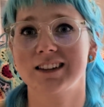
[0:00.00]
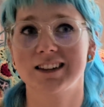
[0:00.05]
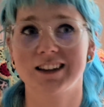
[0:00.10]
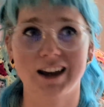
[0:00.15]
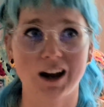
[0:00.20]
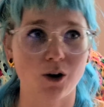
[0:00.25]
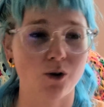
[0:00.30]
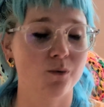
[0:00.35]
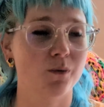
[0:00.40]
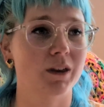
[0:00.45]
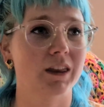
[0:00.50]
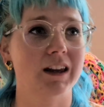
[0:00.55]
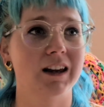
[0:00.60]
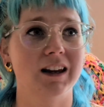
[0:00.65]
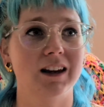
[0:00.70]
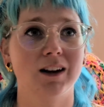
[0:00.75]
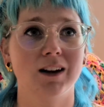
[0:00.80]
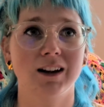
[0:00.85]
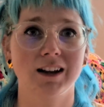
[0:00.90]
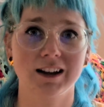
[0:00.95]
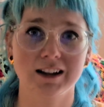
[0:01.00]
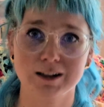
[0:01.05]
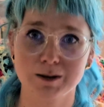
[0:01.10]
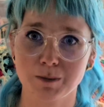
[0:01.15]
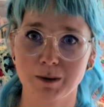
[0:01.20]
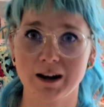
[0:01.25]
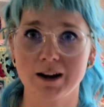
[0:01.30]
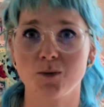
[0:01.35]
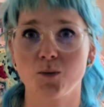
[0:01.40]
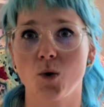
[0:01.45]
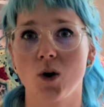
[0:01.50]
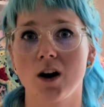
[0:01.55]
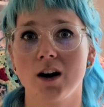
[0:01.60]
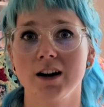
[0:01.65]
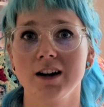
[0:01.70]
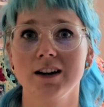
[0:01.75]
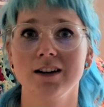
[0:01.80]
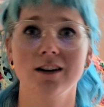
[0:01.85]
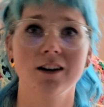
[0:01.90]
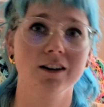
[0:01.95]
get on with it, explain
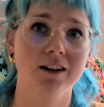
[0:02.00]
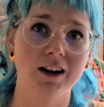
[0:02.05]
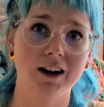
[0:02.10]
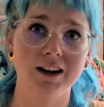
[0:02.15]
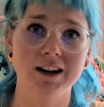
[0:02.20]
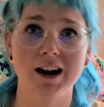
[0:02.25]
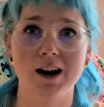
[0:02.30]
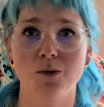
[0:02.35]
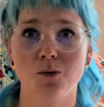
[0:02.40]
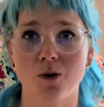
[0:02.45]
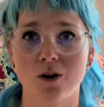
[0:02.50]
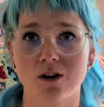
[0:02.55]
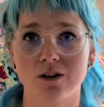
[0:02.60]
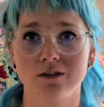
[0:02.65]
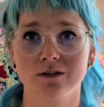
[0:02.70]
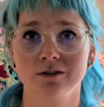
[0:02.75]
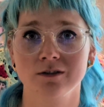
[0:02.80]
why. Okay, now what?